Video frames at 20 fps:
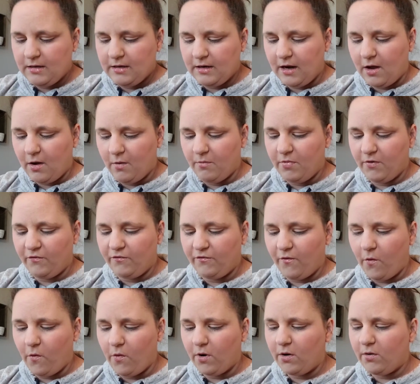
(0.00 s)
Now
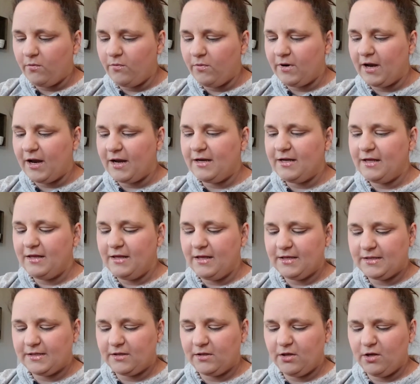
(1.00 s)
before, when I did
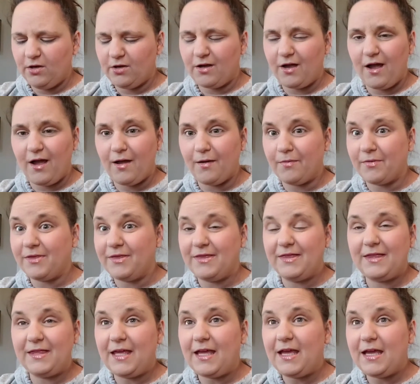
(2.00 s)
this look, I
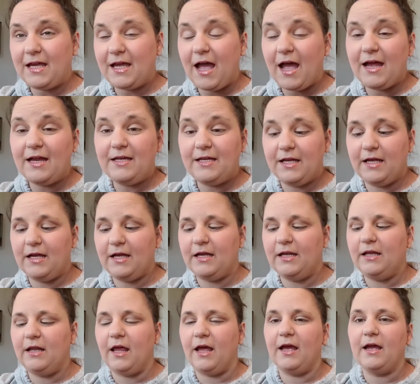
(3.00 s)
think I
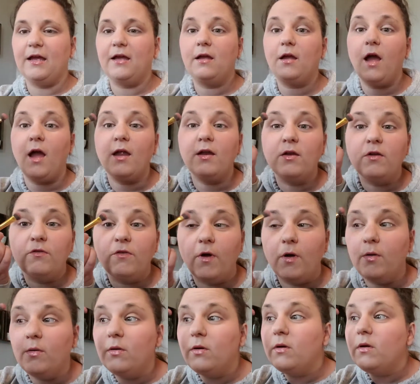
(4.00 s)
did like kind of
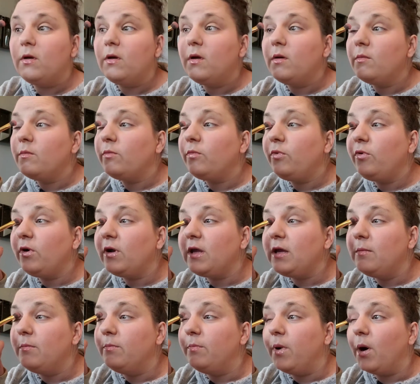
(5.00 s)
a
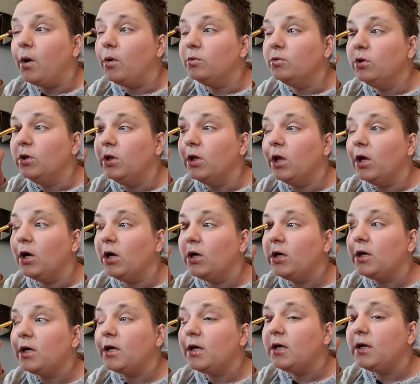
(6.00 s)
pretty bold
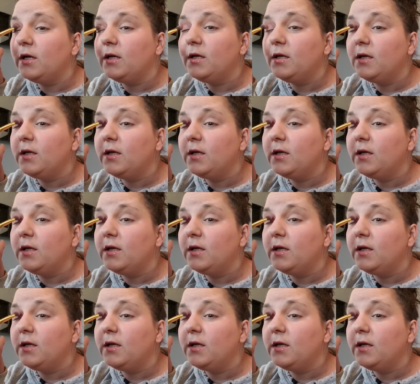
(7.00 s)
look.